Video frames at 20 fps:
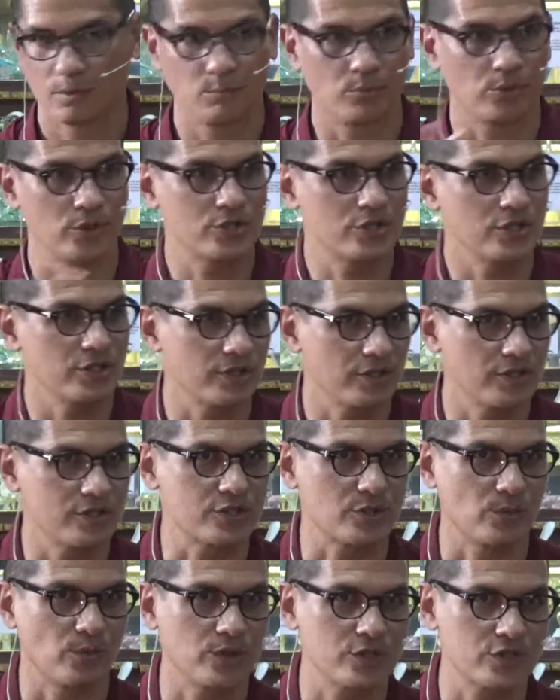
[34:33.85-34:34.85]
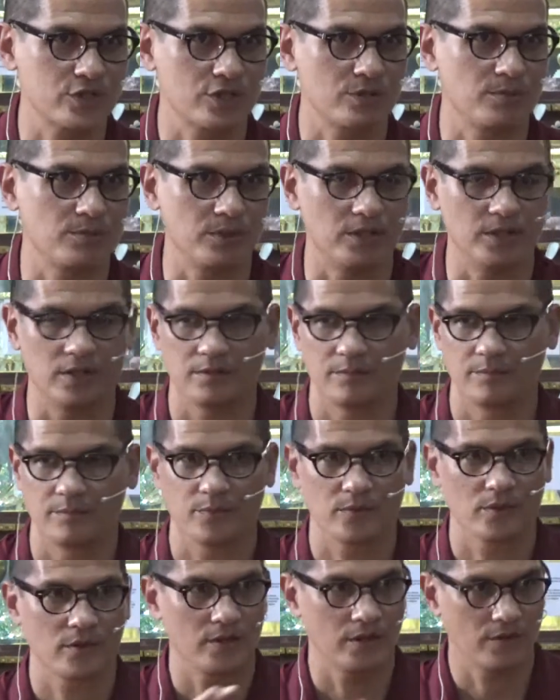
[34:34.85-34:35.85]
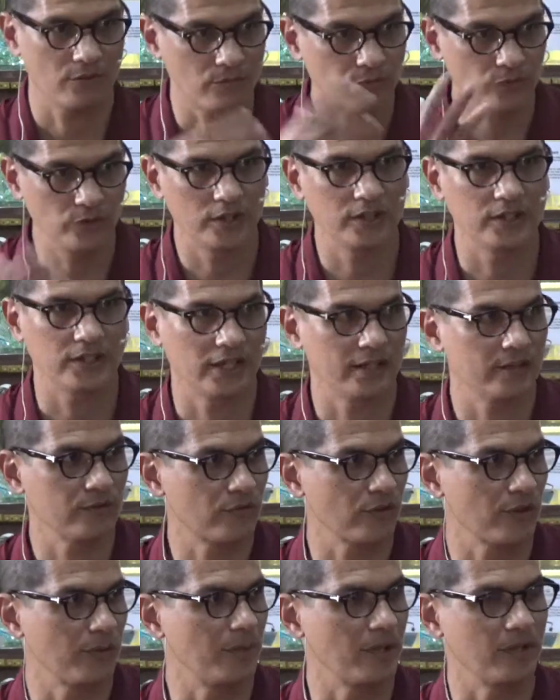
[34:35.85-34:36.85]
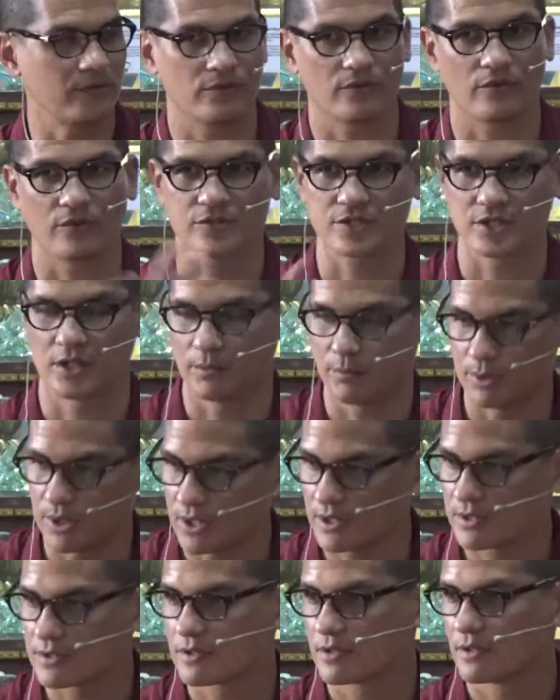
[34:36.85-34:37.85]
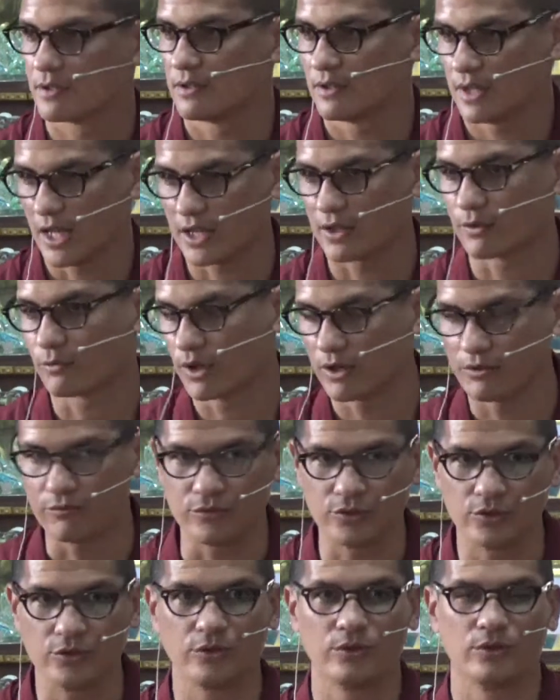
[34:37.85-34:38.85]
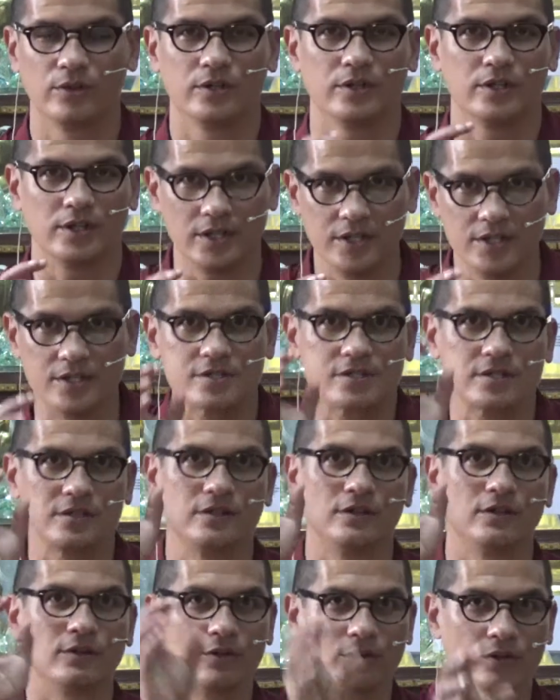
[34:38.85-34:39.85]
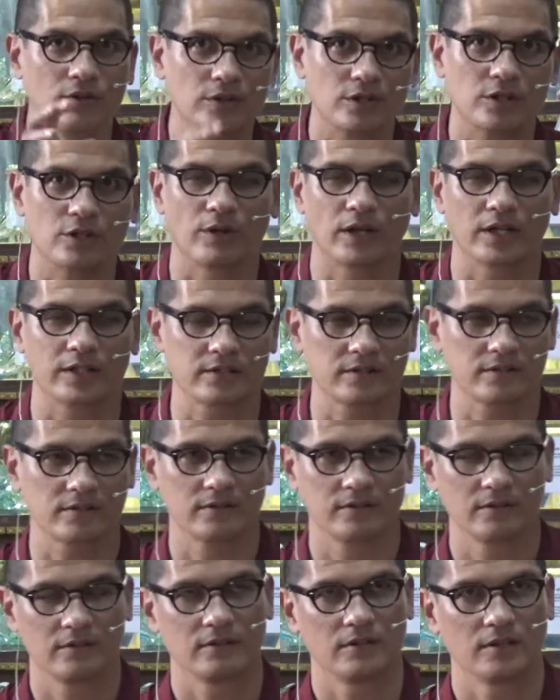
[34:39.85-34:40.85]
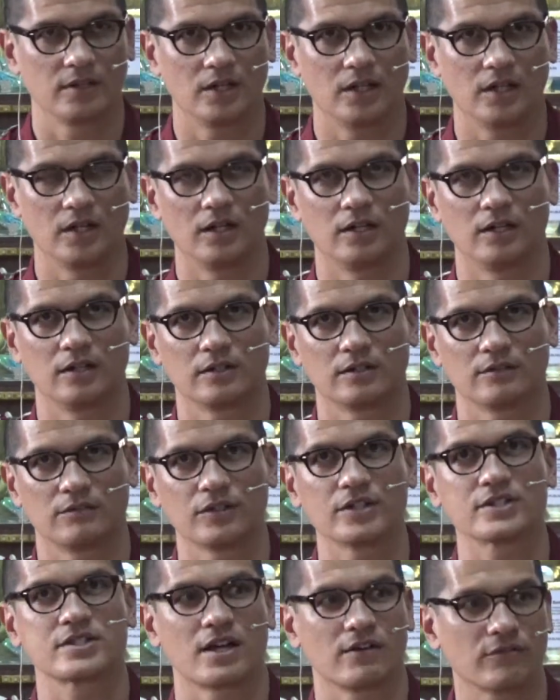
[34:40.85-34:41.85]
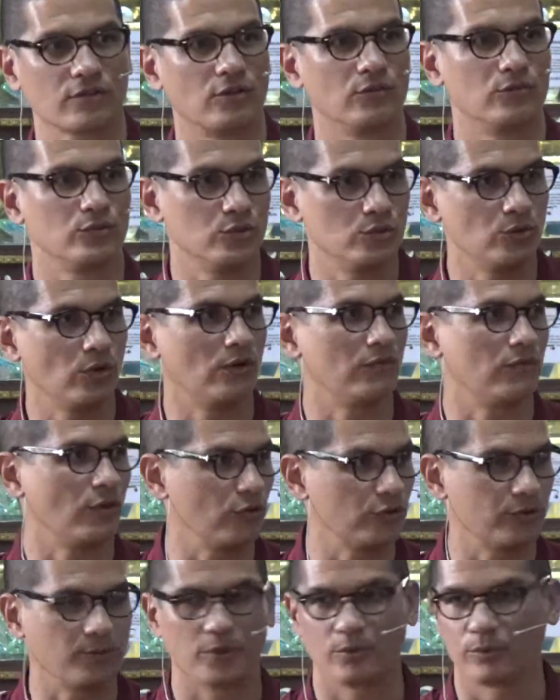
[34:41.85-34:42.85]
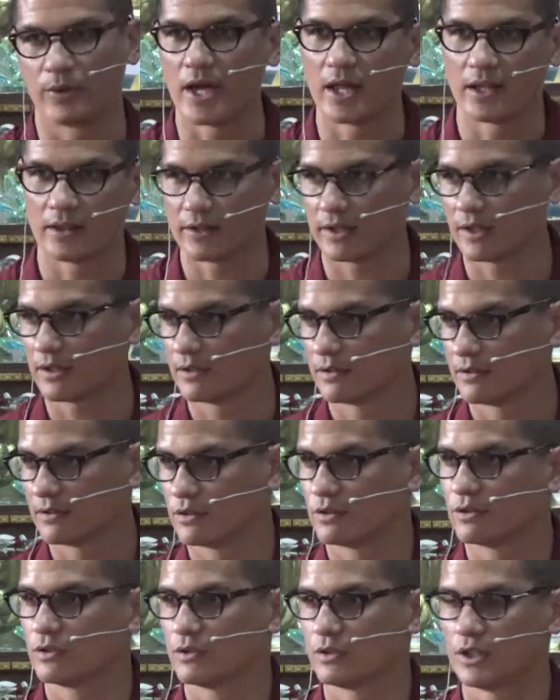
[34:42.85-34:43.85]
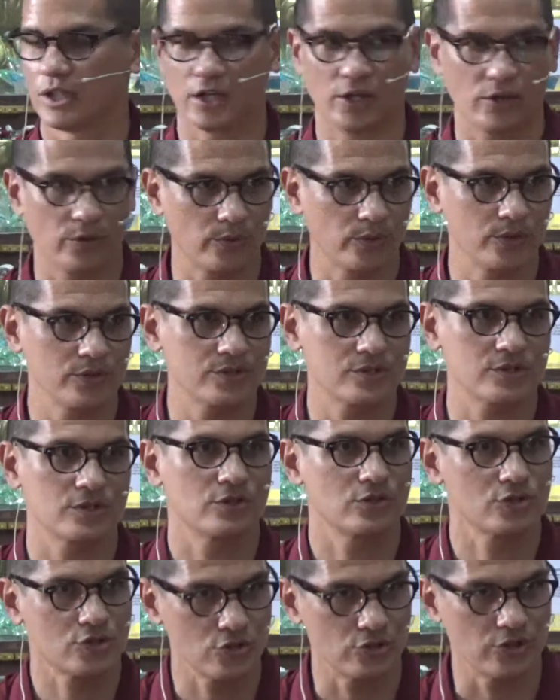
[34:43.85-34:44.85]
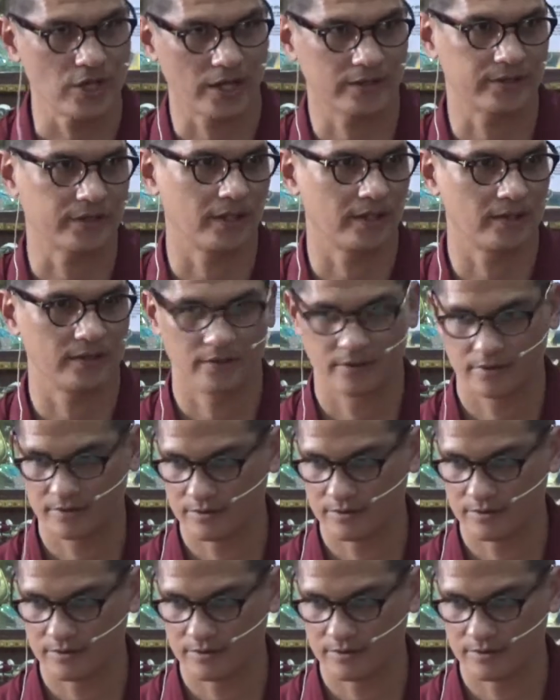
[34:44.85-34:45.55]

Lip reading: Bodhicitta is the wish to be fully enlightened for the benefit of all sentient beings, and the right view is the correct philosophical view of ultimate reality. In other words, shunyata.